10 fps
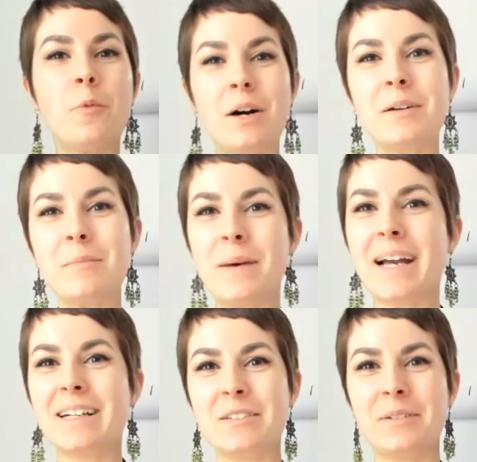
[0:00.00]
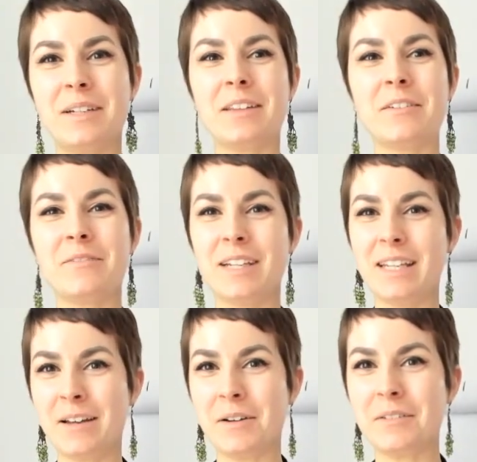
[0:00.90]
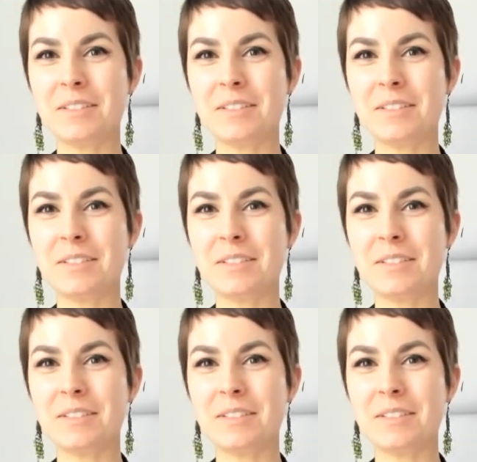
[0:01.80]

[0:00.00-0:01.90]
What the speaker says: Welcome back to another video.